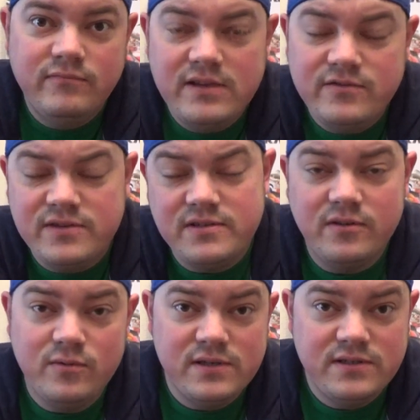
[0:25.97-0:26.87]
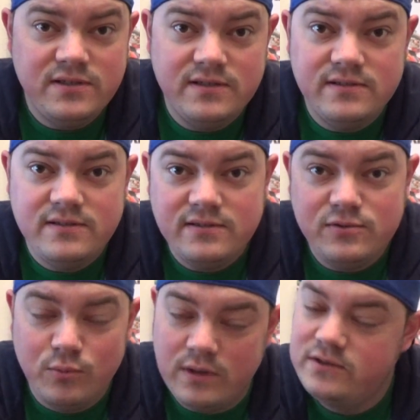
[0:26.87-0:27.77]
interesting questions
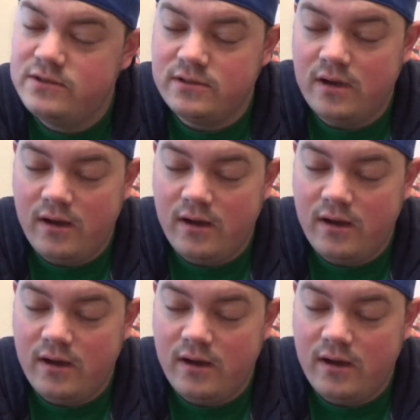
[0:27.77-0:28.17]
to which